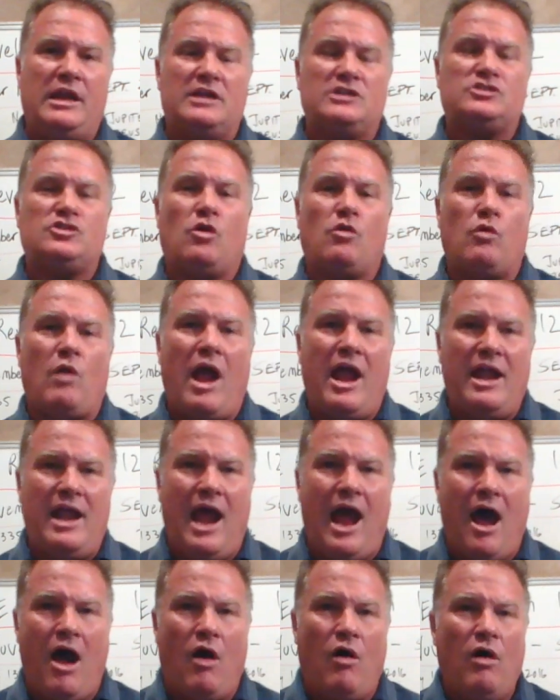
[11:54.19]
And so right
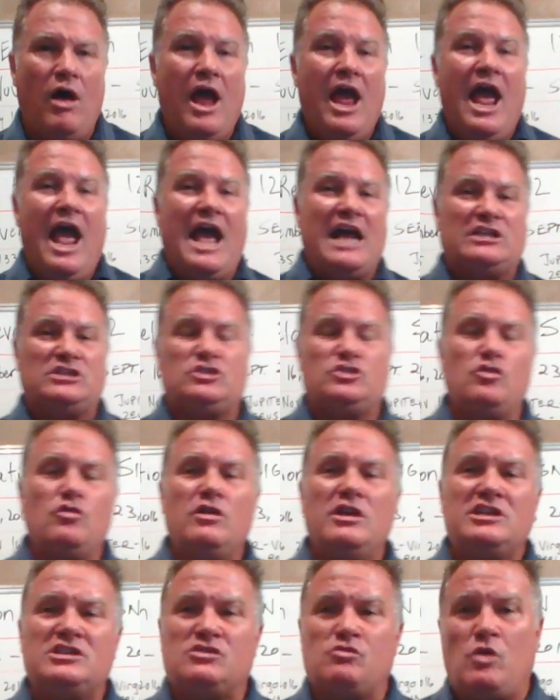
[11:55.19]
now, as
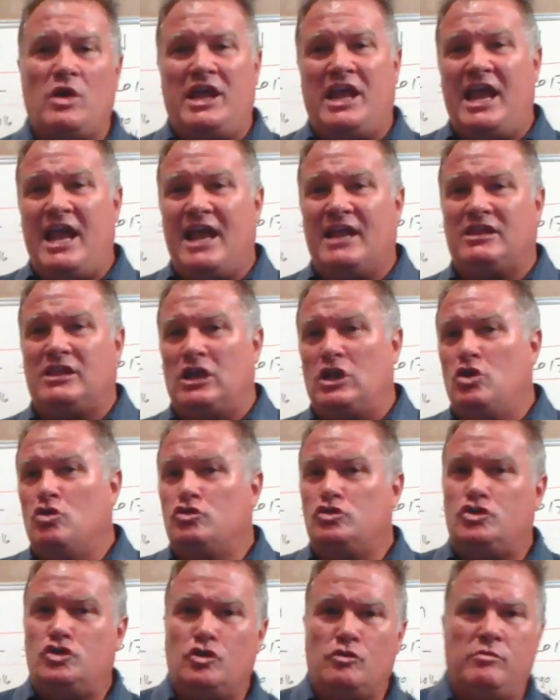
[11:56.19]
soon as we hit the new
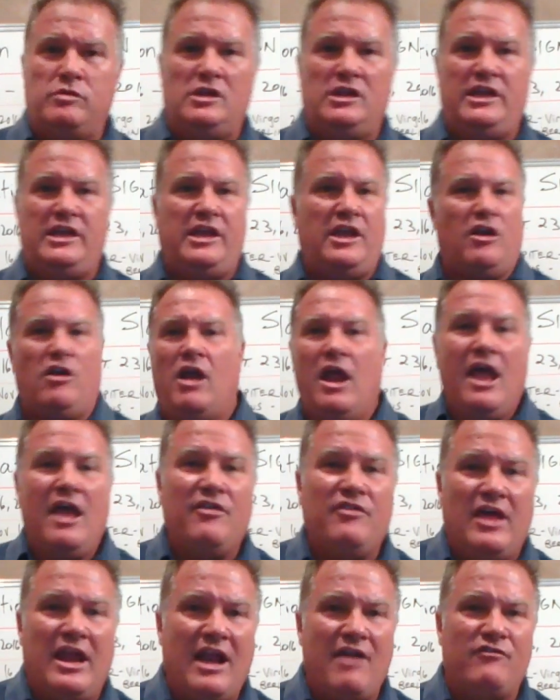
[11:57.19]
Jubilee year,
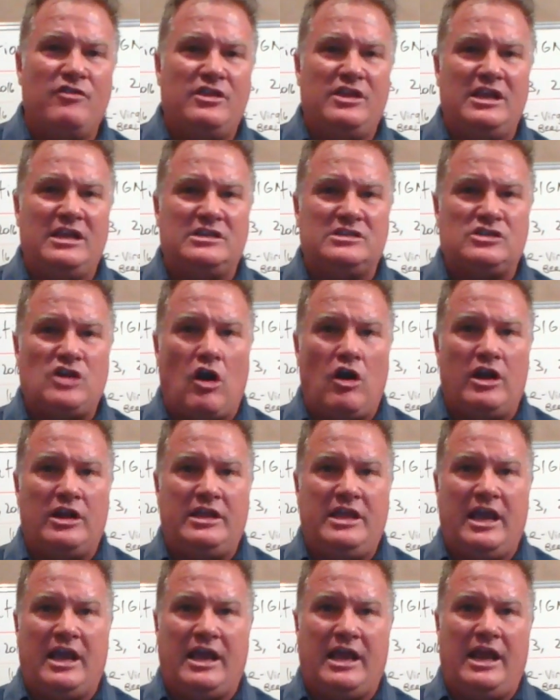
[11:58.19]
then everything started
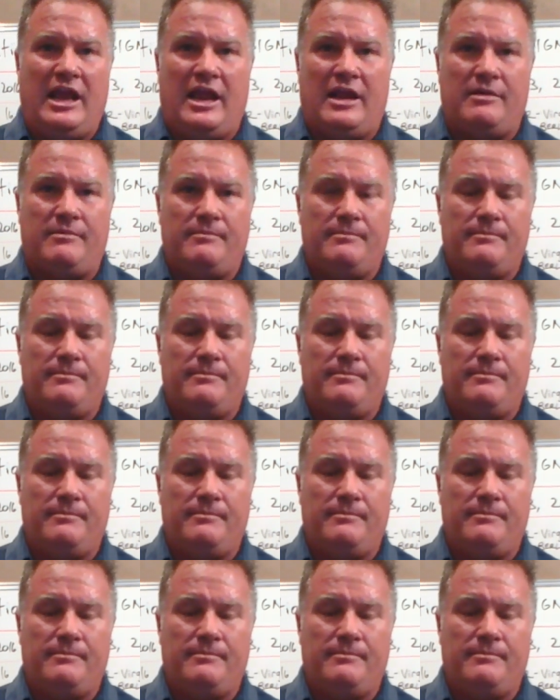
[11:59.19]
kicking in.